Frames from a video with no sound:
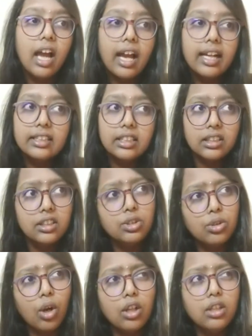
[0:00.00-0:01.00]
and sir
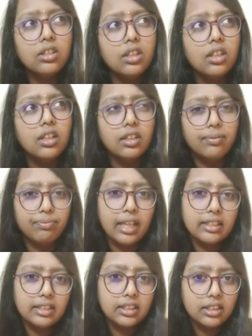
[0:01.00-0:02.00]
solves
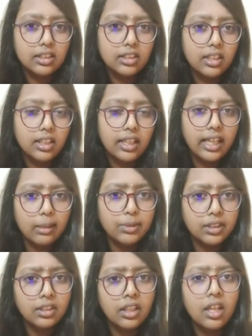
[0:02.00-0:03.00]
uh, sir
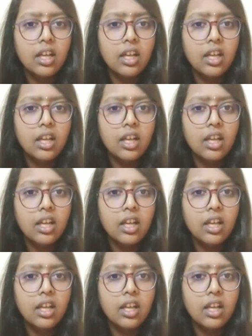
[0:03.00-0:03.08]
helps